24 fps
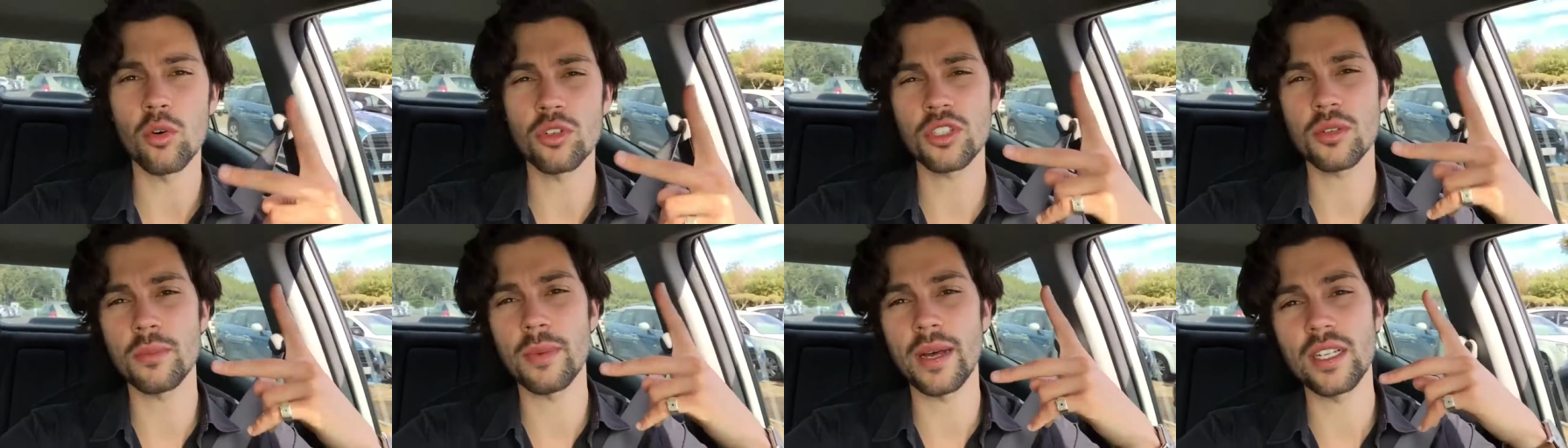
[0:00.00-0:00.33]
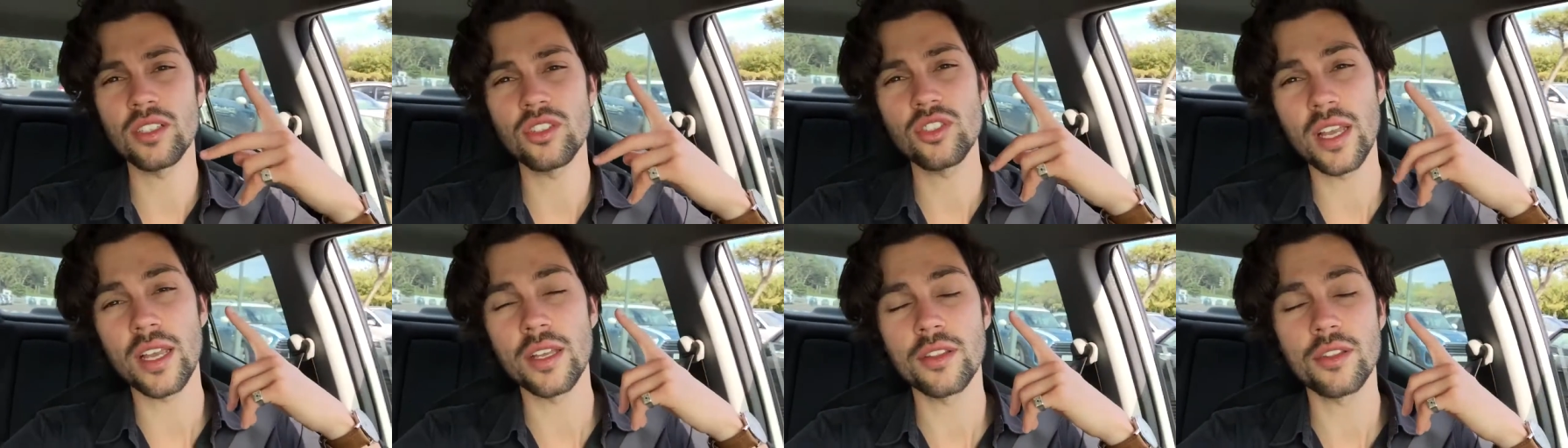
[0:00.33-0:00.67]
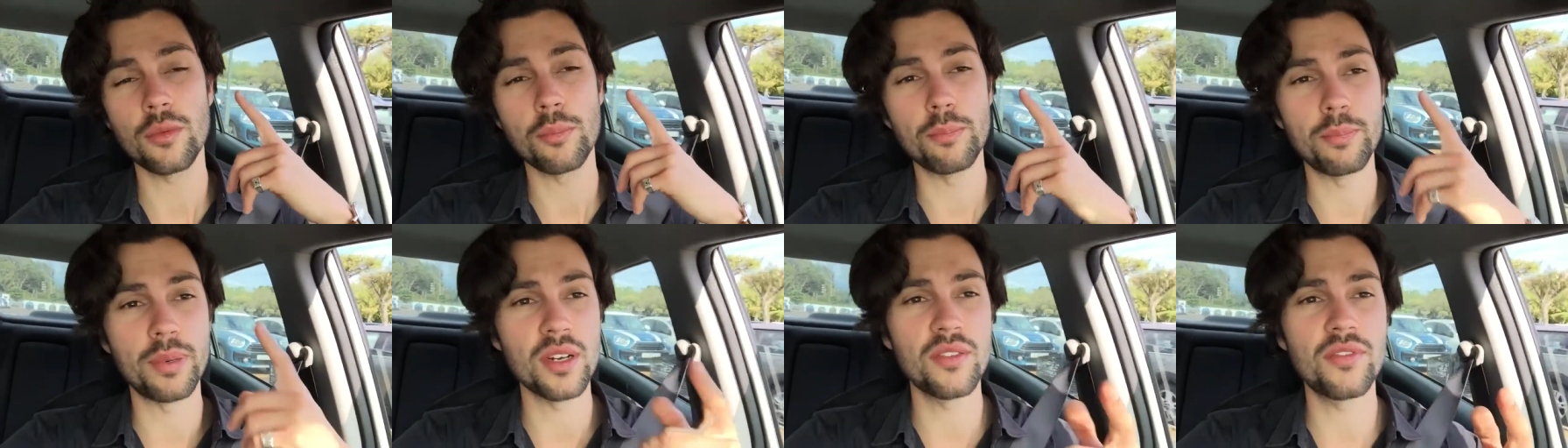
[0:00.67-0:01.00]
Also managed to get to
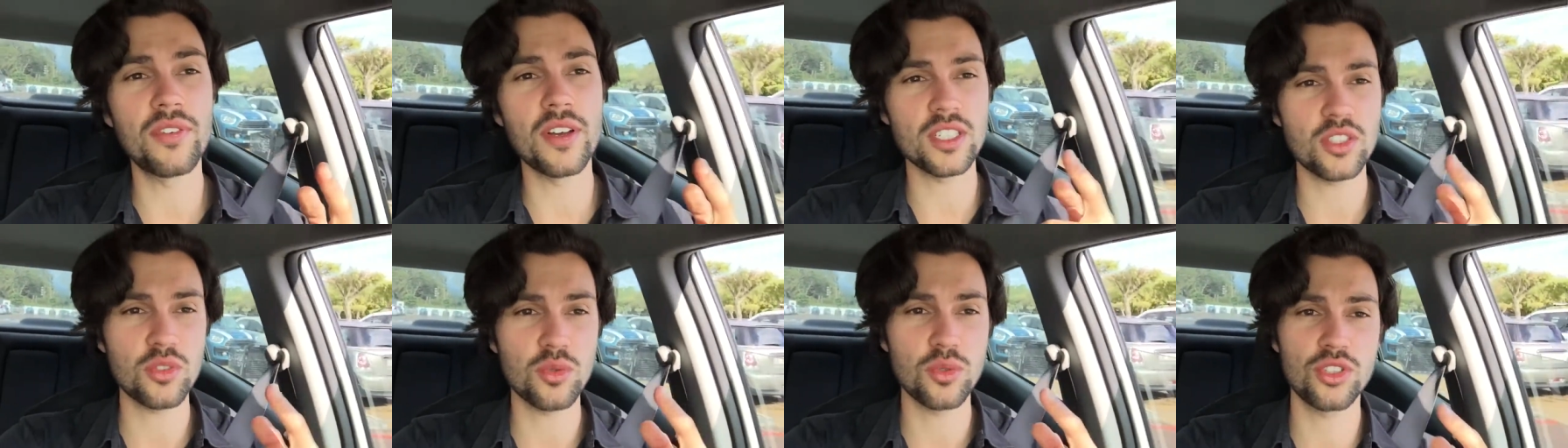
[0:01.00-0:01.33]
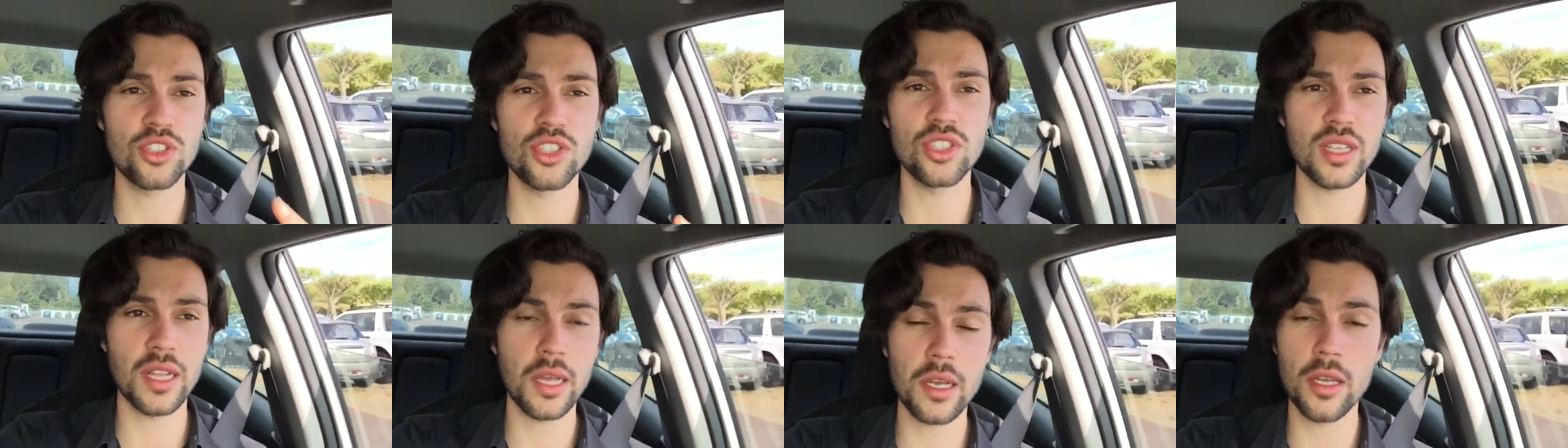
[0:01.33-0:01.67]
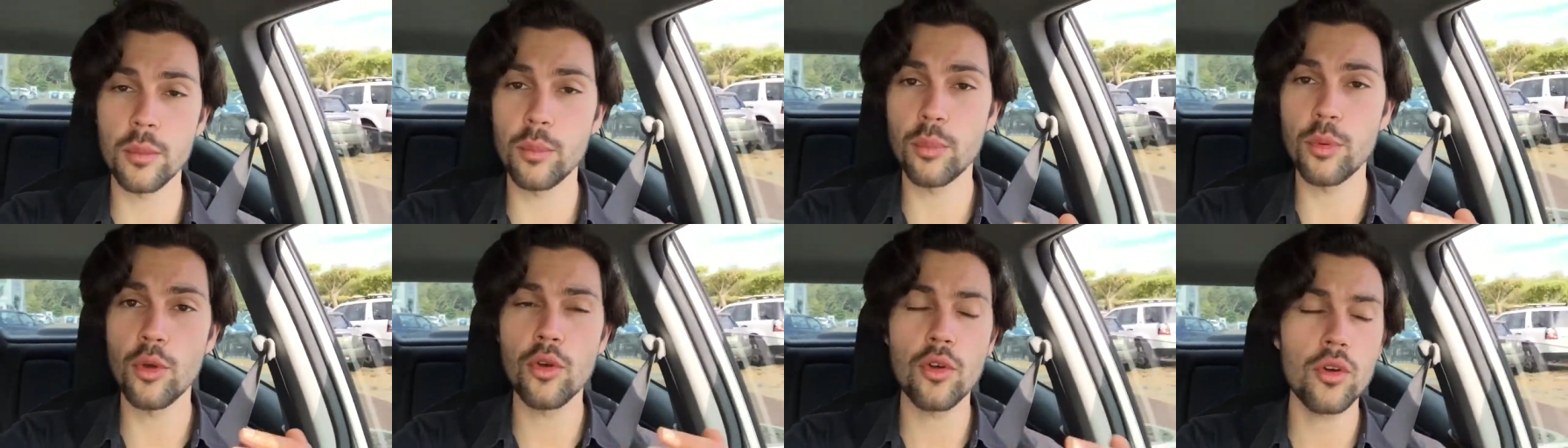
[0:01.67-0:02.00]
Bidvest, which is like a
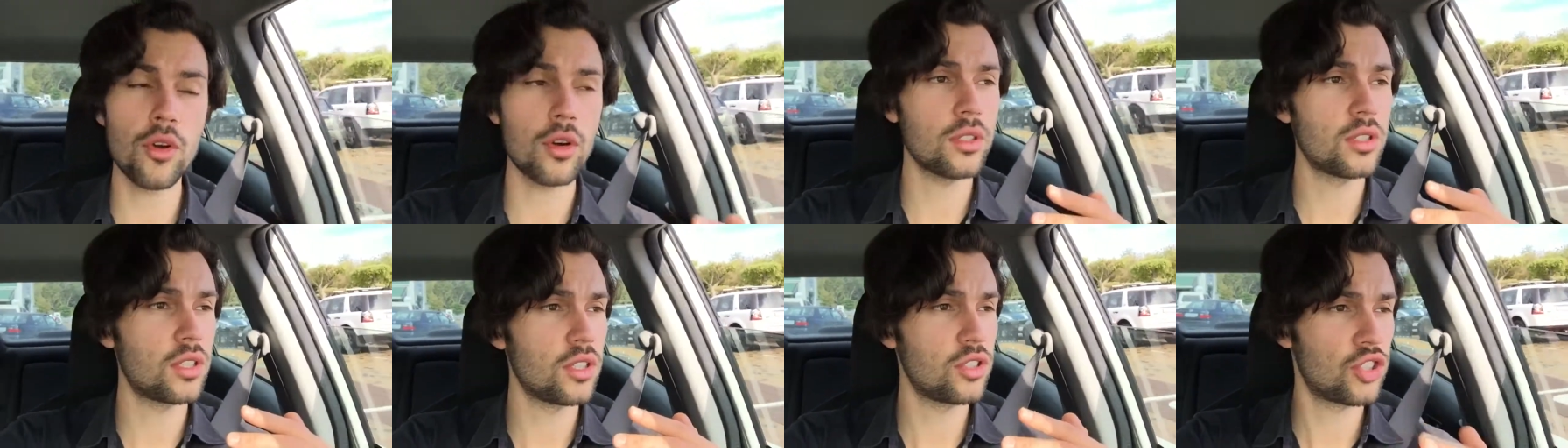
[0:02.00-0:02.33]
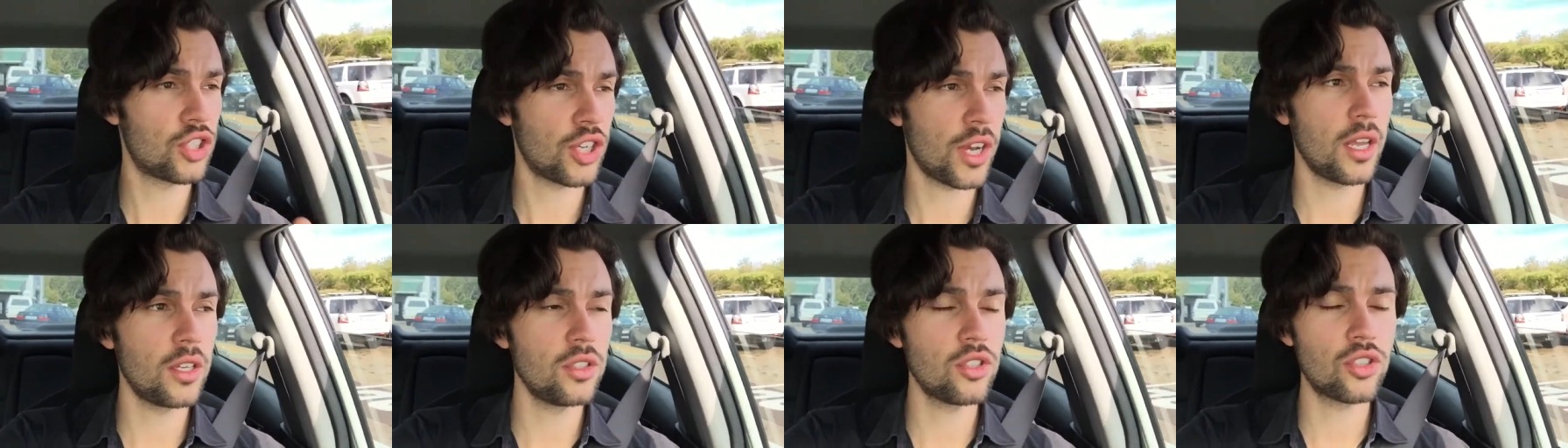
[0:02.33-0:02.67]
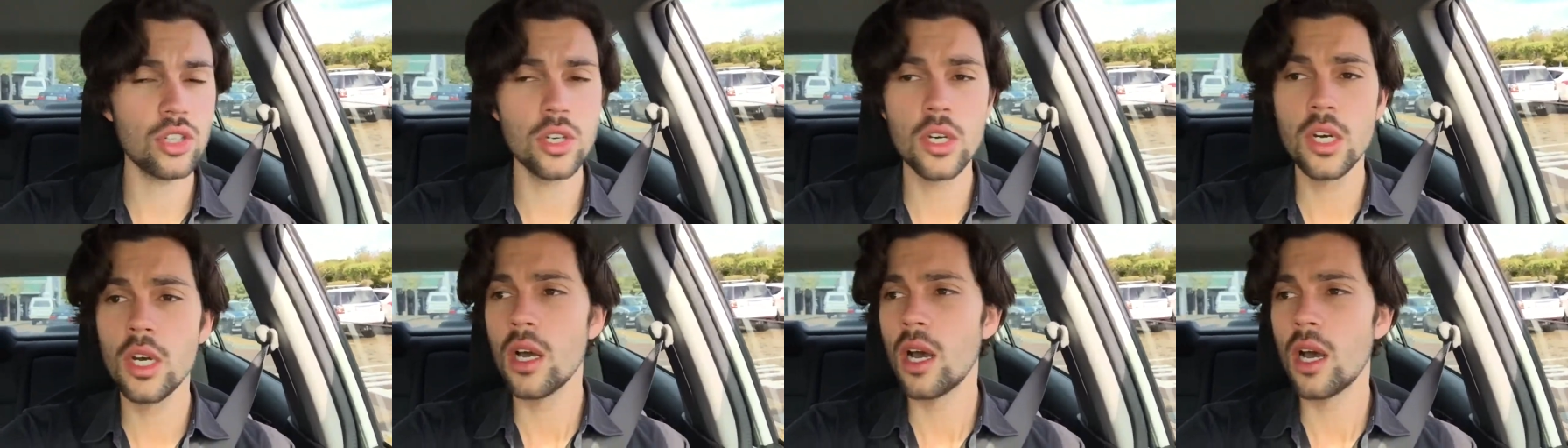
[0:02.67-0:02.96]
bureau to change